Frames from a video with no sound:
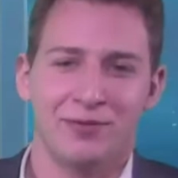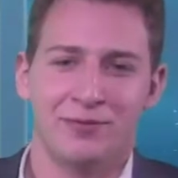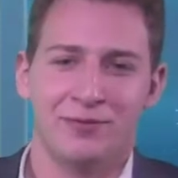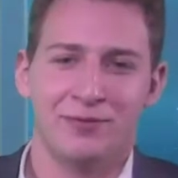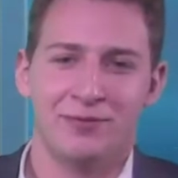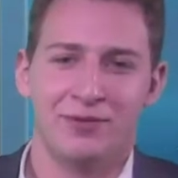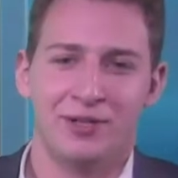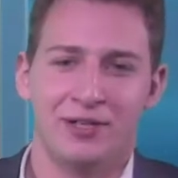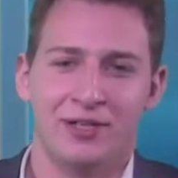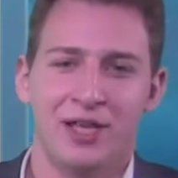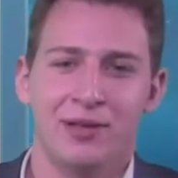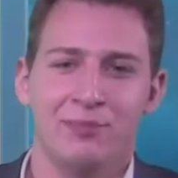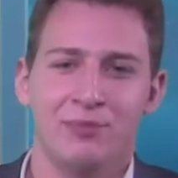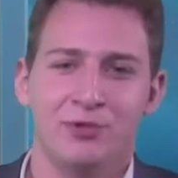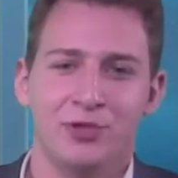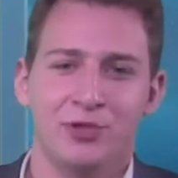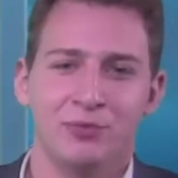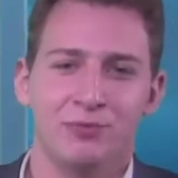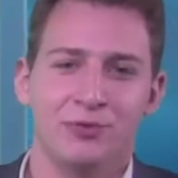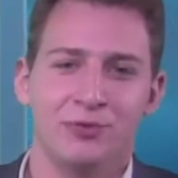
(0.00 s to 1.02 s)
and I'm Adjunct
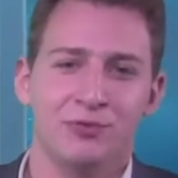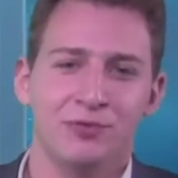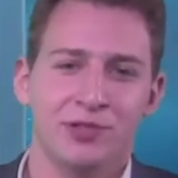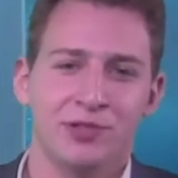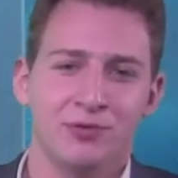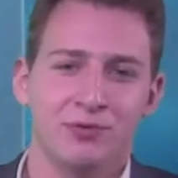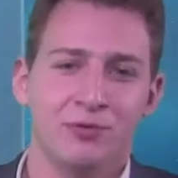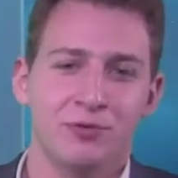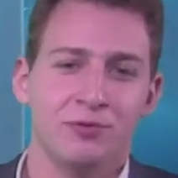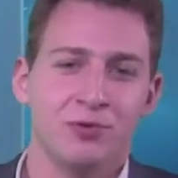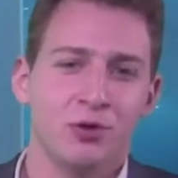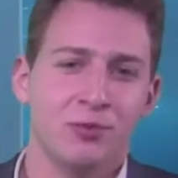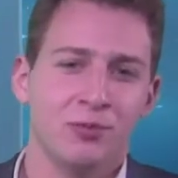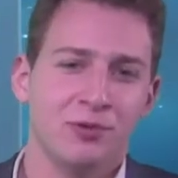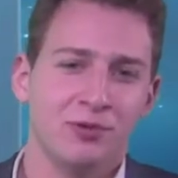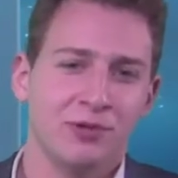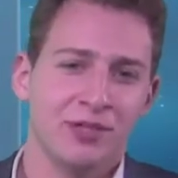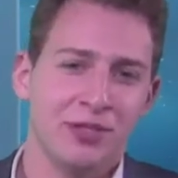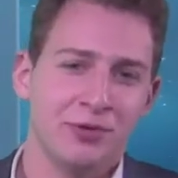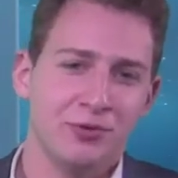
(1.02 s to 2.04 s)
Professor of Global
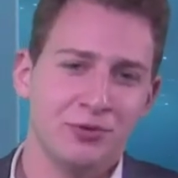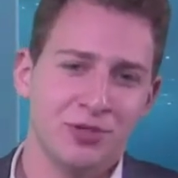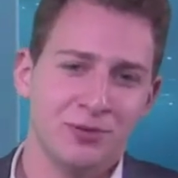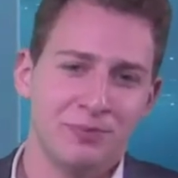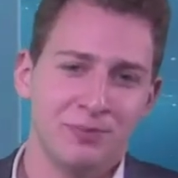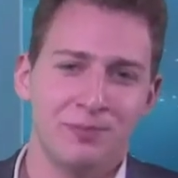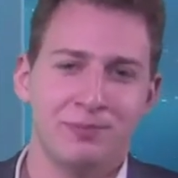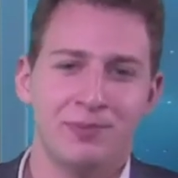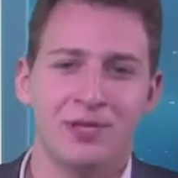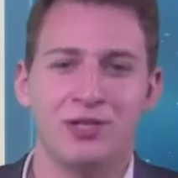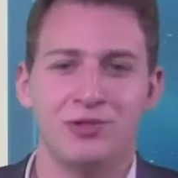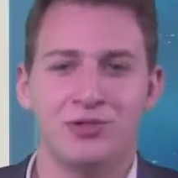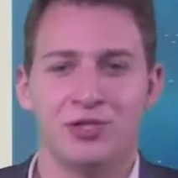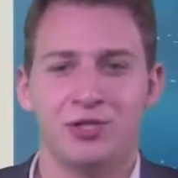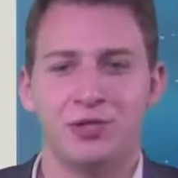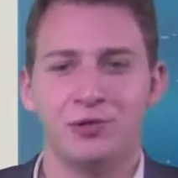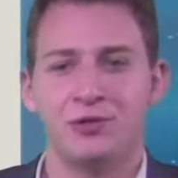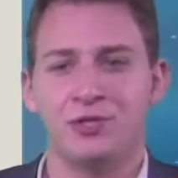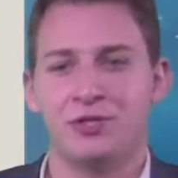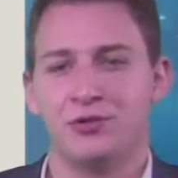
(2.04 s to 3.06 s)
Leadership at Beijing Union
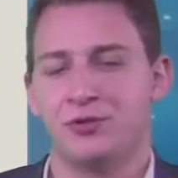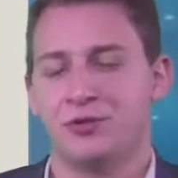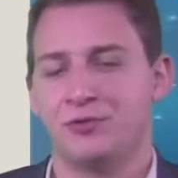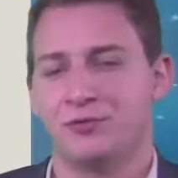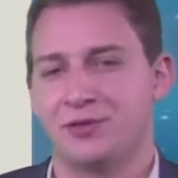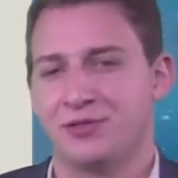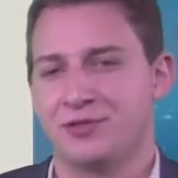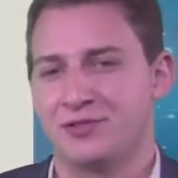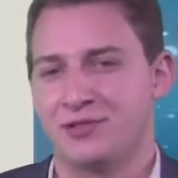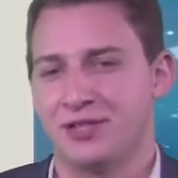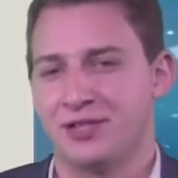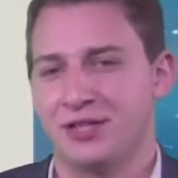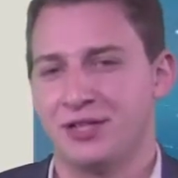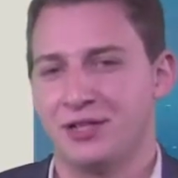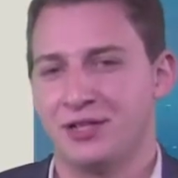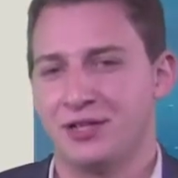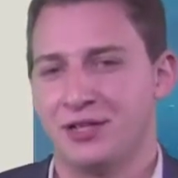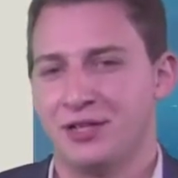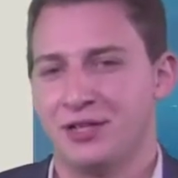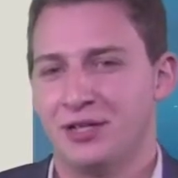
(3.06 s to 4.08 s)
University.
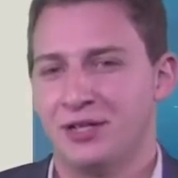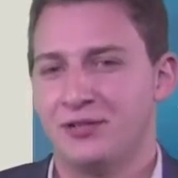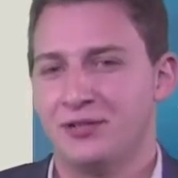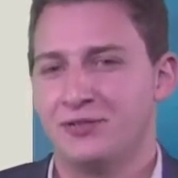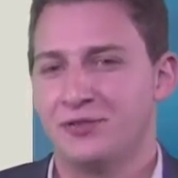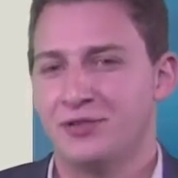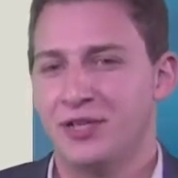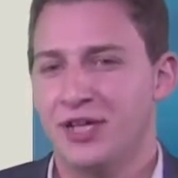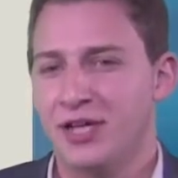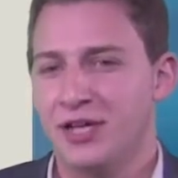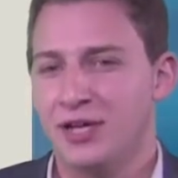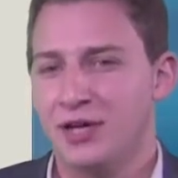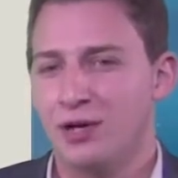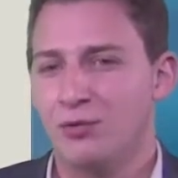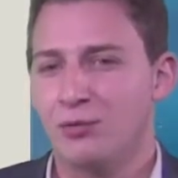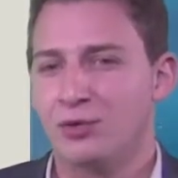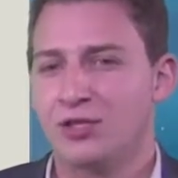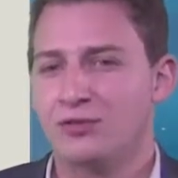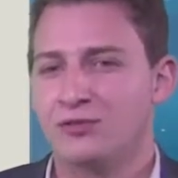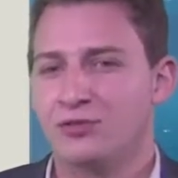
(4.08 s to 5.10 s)
Today, I want to
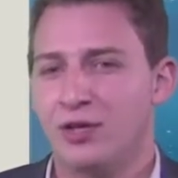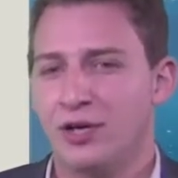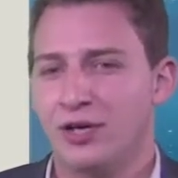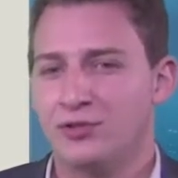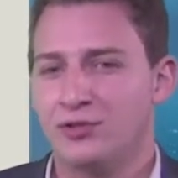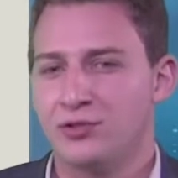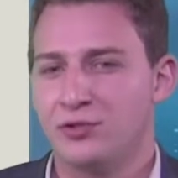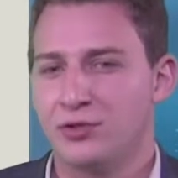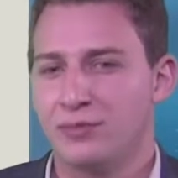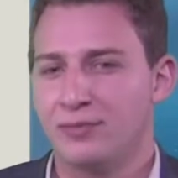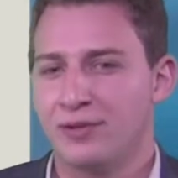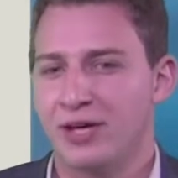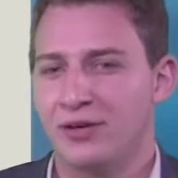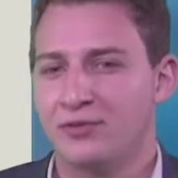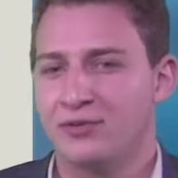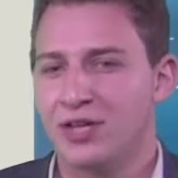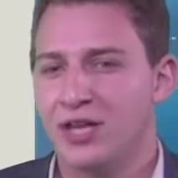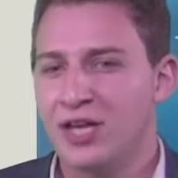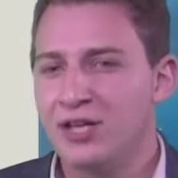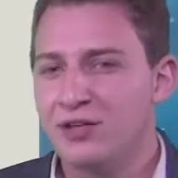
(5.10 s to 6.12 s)
talk to you about
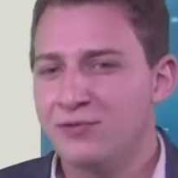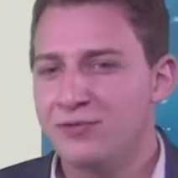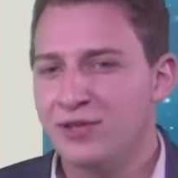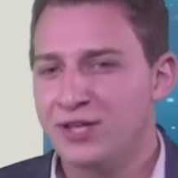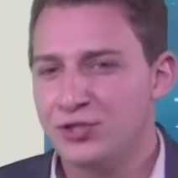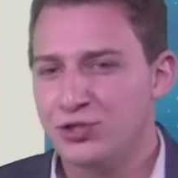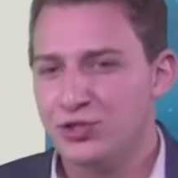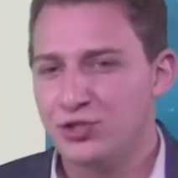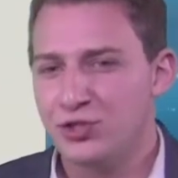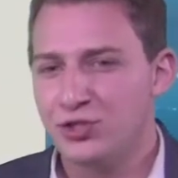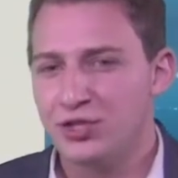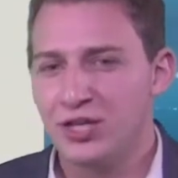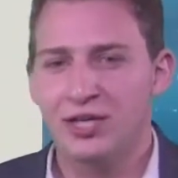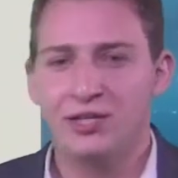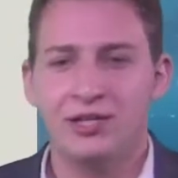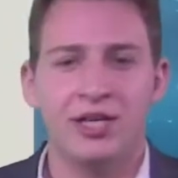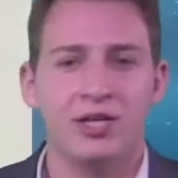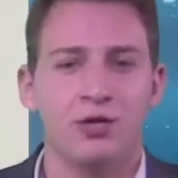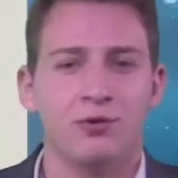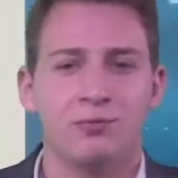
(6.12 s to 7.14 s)
innovation and
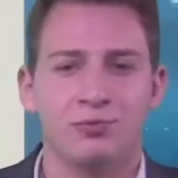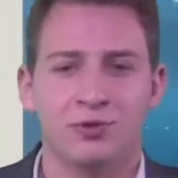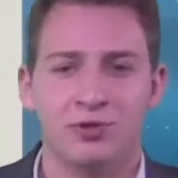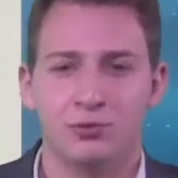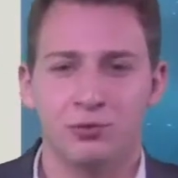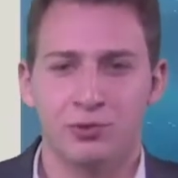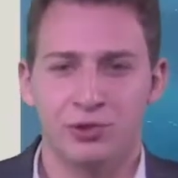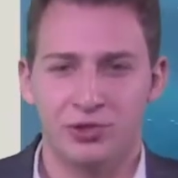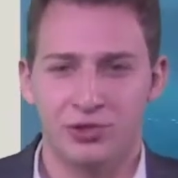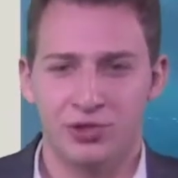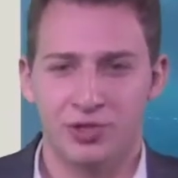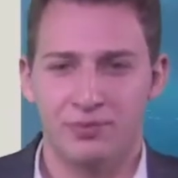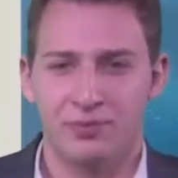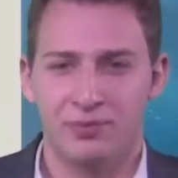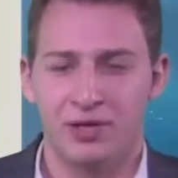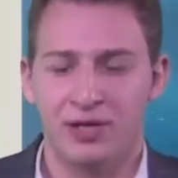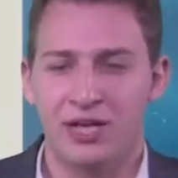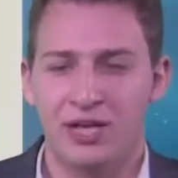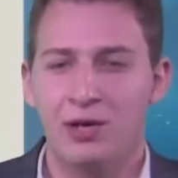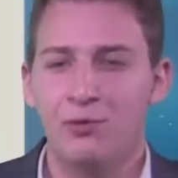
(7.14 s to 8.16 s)
entrepreneurship, and I
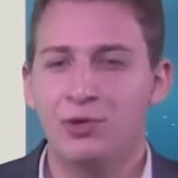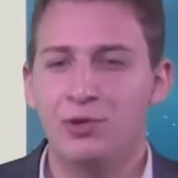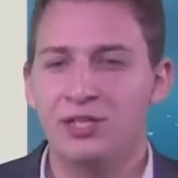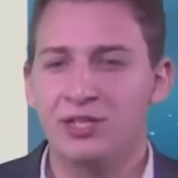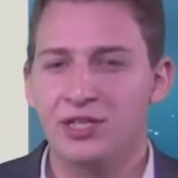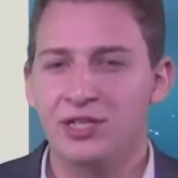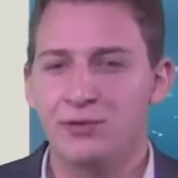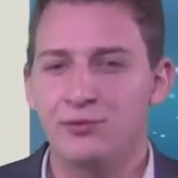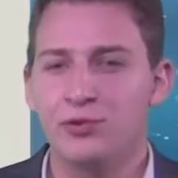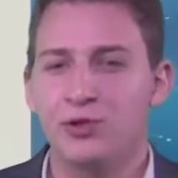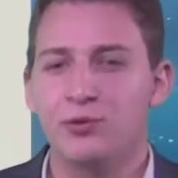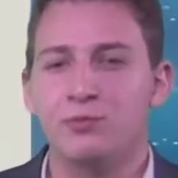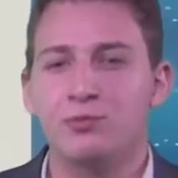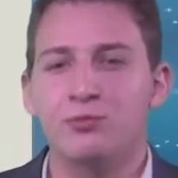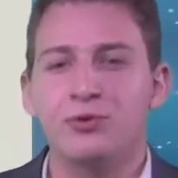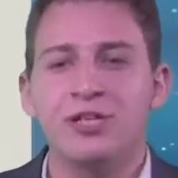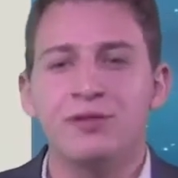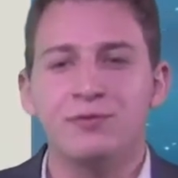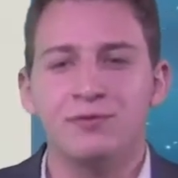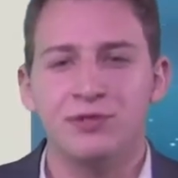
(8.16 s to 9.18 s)
want to give you a brief
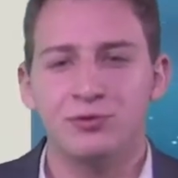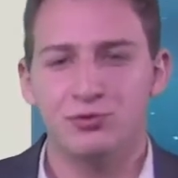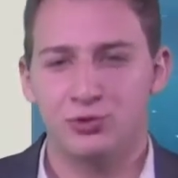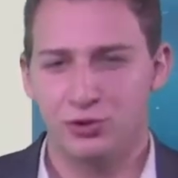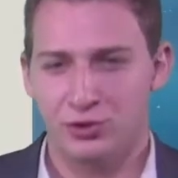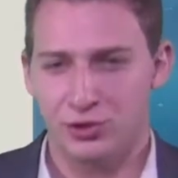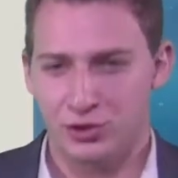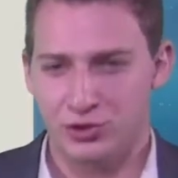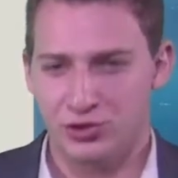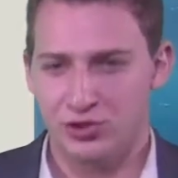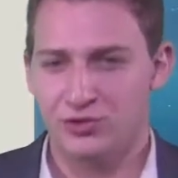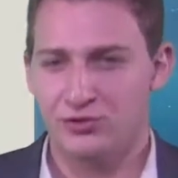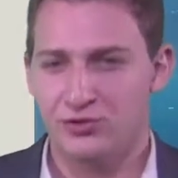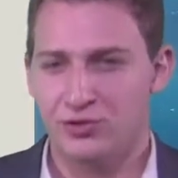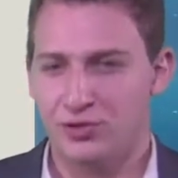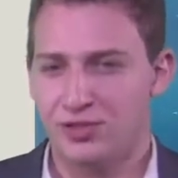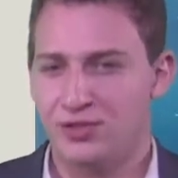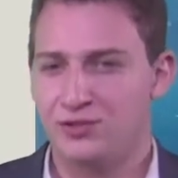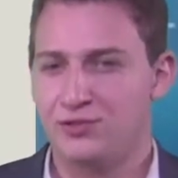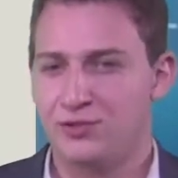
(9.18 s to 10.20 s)
introduction to
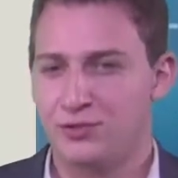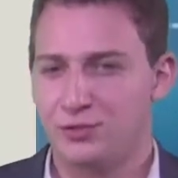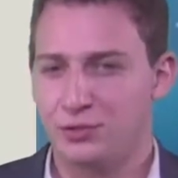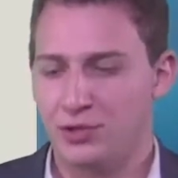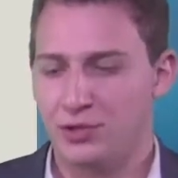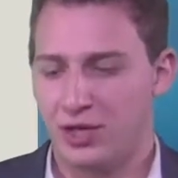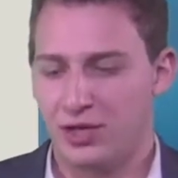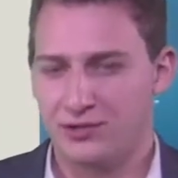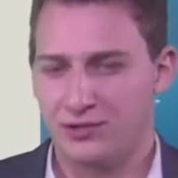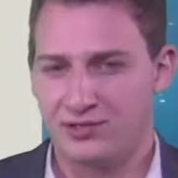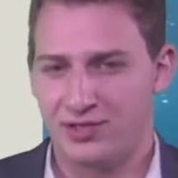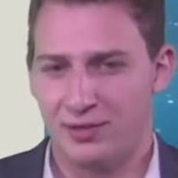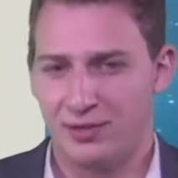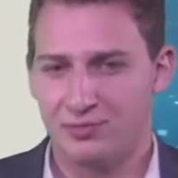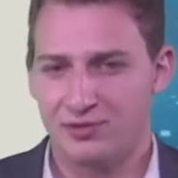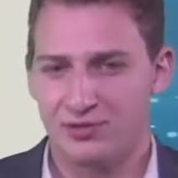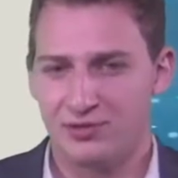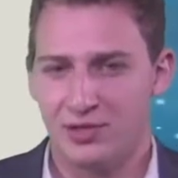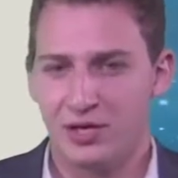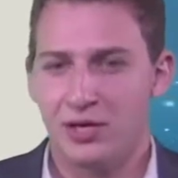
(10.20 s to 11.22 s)
these two concepts.
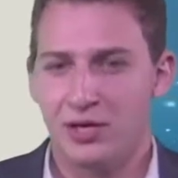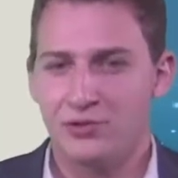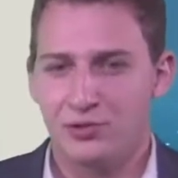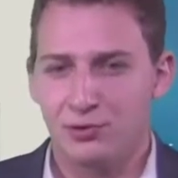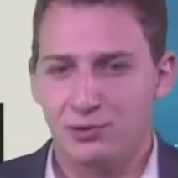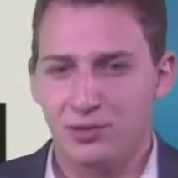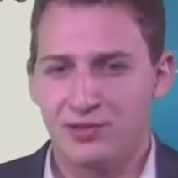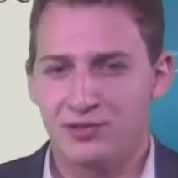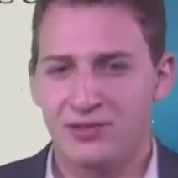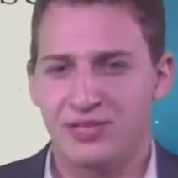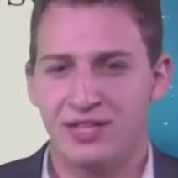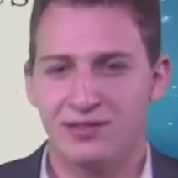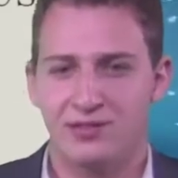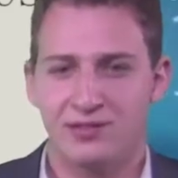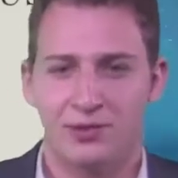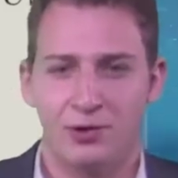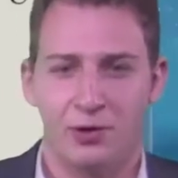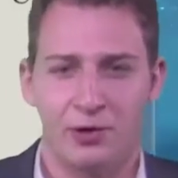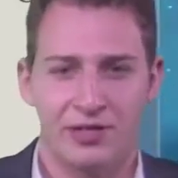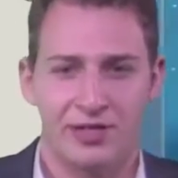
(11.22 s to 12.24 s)
So let's get started.